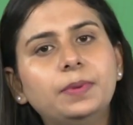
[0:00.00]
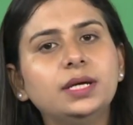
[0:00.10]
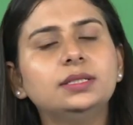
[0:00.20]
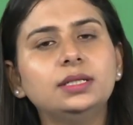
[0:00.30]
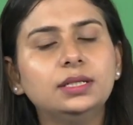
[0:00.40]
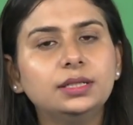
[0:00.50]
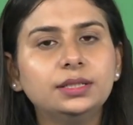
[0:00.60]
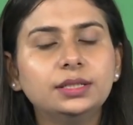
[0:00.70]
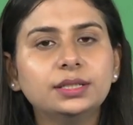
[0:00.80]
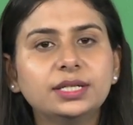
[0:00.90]
but the
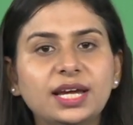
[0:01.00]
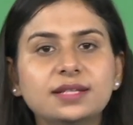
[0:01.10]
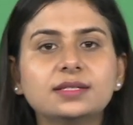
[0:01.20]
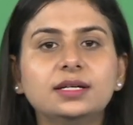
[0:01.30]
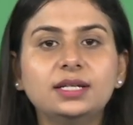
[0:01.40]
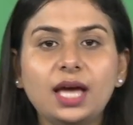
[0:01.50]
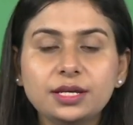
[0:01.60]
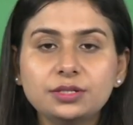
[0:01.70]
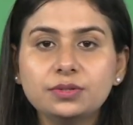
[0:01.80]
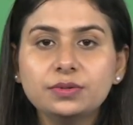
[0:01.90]
learner gets
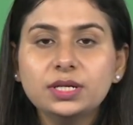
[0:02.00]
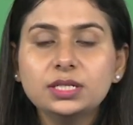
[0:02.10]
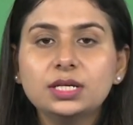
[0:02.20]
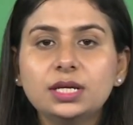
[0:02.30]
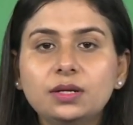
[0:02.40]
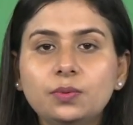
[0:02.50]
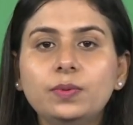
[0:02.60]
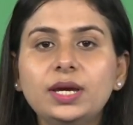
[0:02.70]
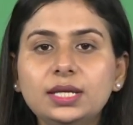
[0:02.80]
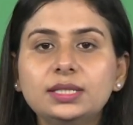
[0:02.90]
attached to it in a
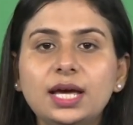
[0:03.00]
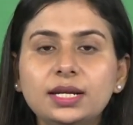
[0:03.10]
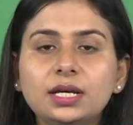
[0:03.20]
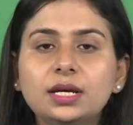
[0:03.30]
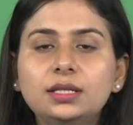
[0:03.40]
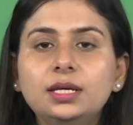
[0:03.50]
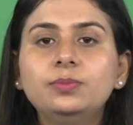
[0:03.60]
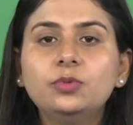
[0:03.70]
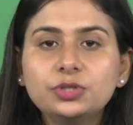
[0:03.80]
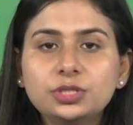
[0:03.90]
way that the
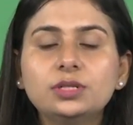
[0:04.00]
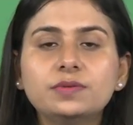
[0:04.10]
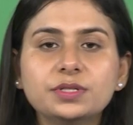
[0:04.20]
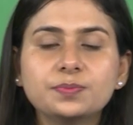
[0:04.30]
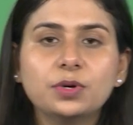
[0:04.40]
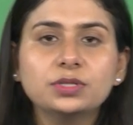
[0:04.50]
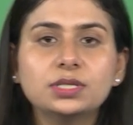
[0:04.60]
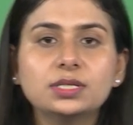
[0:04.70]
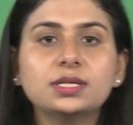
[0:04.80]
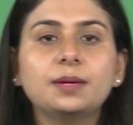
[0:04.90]
emotional
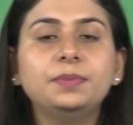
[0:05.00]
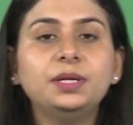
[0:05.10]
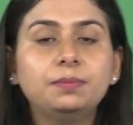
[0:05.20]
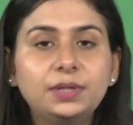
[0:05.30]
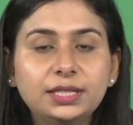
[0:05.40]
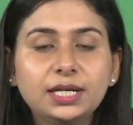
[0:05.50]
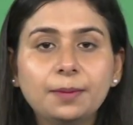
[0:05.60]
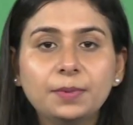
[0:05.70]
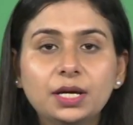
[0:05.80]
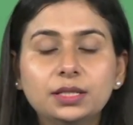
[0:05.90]
responses are being built
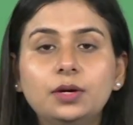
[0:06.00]
up,